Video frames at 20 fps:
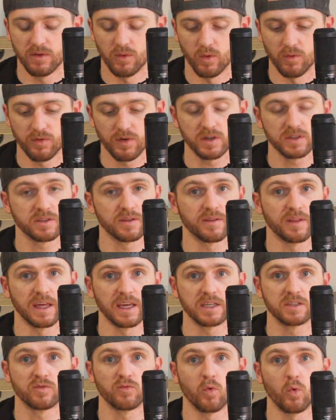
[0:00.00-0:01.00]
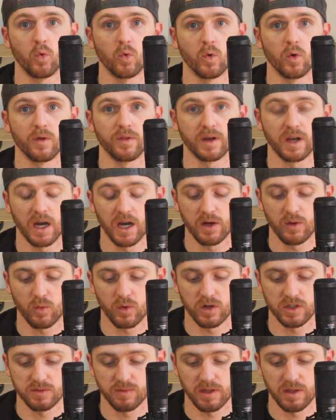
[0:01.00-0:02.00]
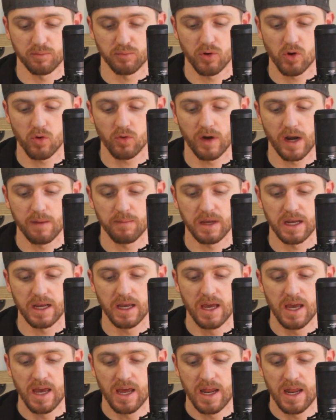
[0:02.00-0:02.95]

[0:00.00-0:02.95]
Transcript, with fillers: Well, first, thanks for the kind words about the programming.